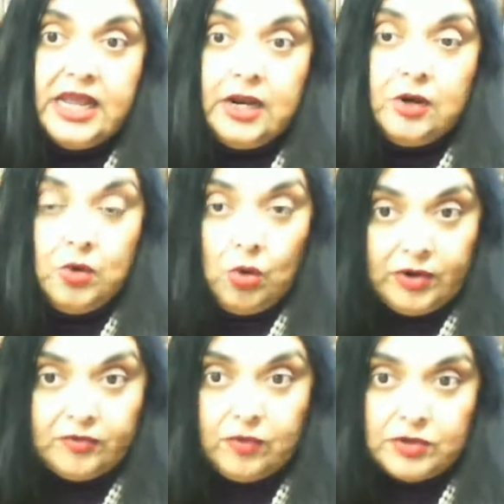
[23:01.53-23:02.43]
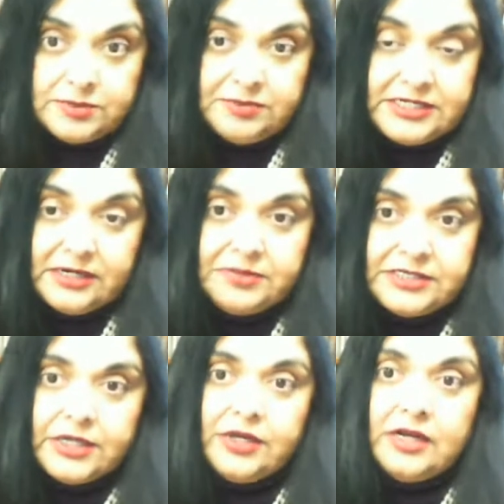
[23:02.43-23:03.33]
in law enforcement, in
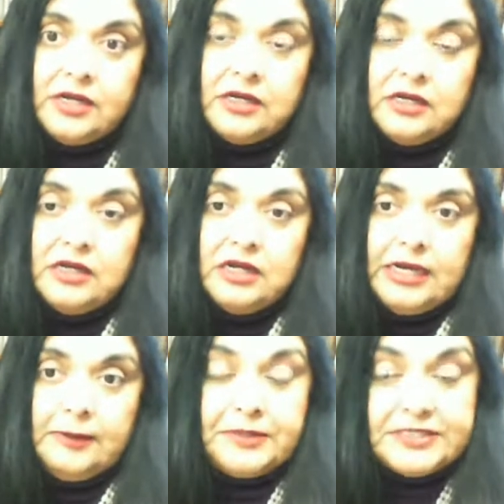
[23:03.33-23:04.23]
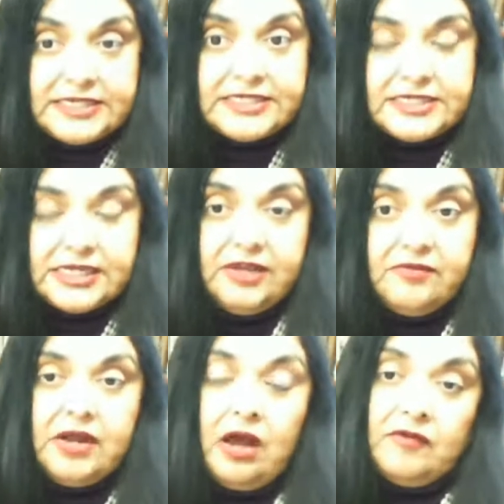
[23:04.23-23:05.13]
particular, persist
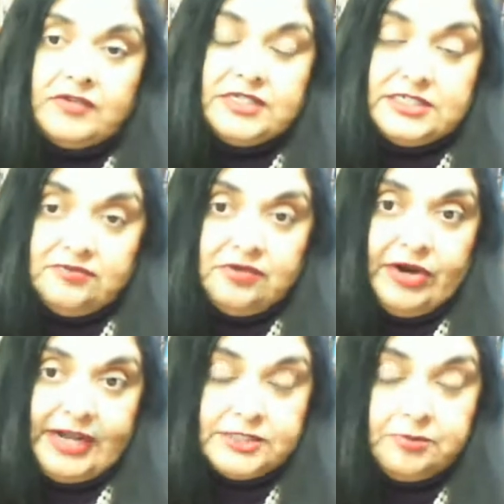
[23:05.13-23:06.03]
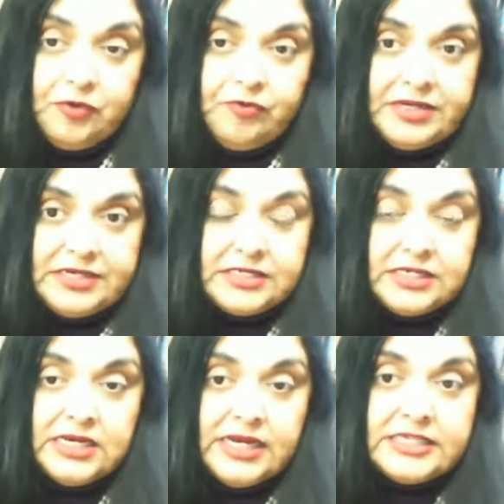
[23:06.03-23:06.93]
even after the civil rights movement
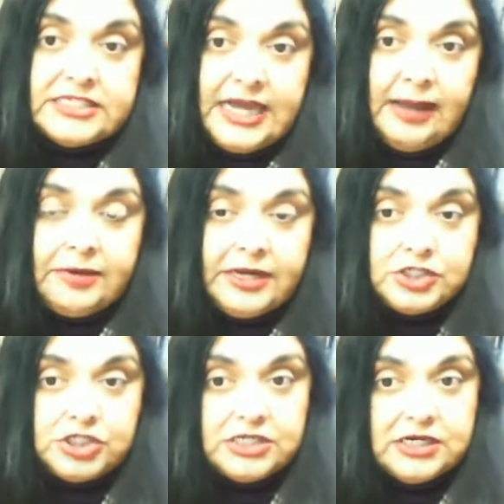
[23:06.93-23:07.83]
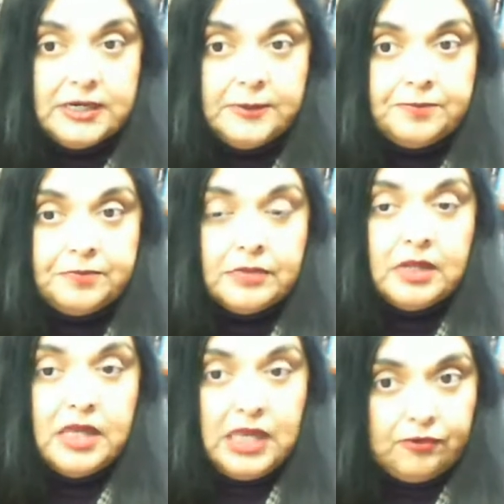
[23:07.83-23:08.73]
established
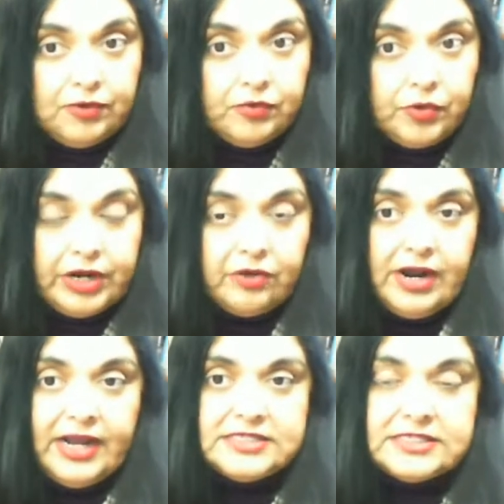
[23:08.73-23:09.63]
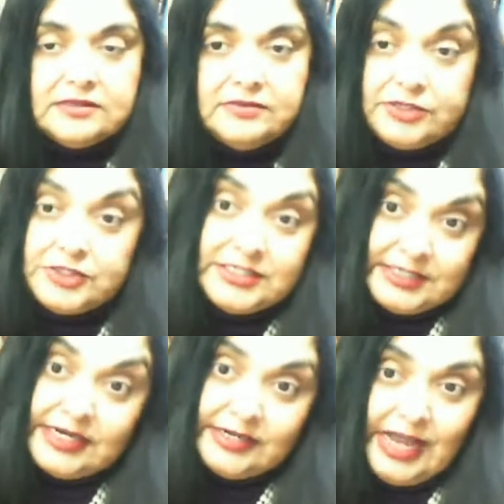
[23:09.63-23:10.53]
equal voting rights, which is
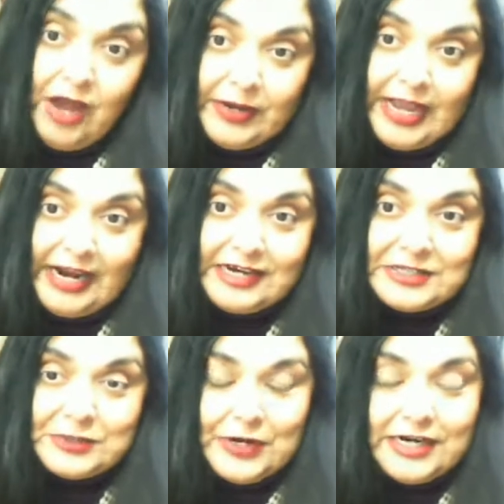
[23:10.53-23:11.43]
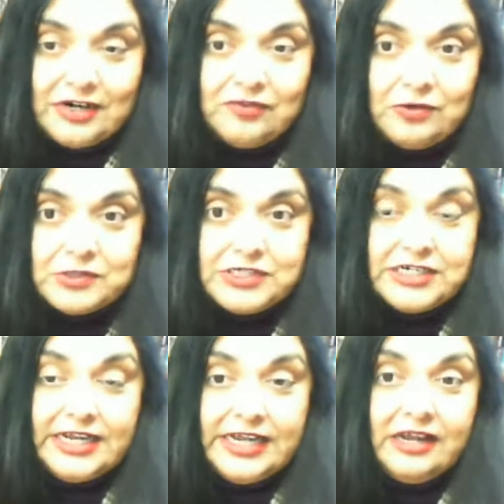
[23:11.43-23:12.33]
now again under threat,
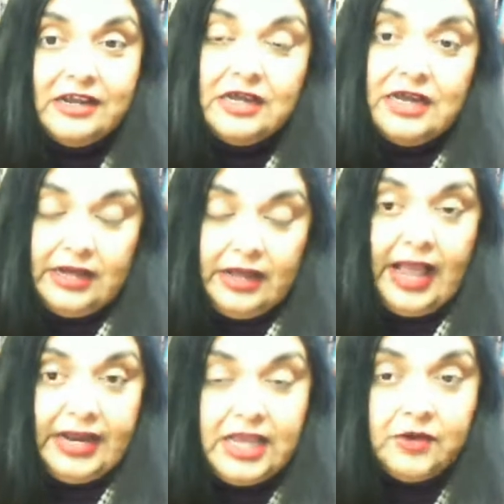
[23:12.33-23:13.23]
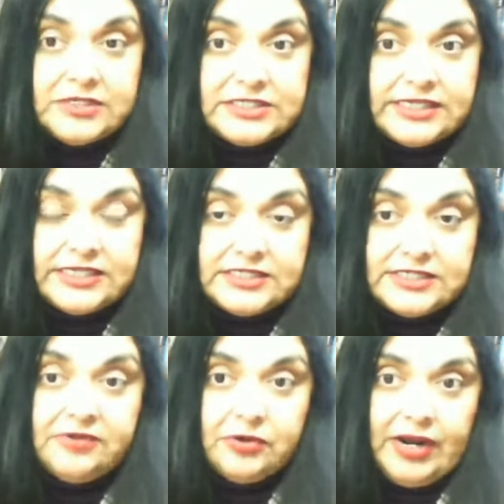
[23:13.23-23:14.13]
unfortunately, and equal
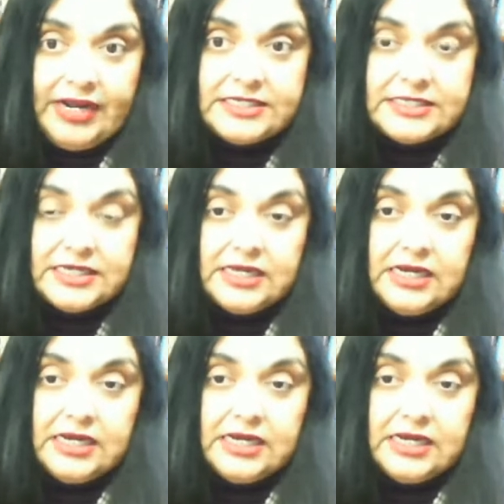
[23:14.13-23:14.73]
civil rights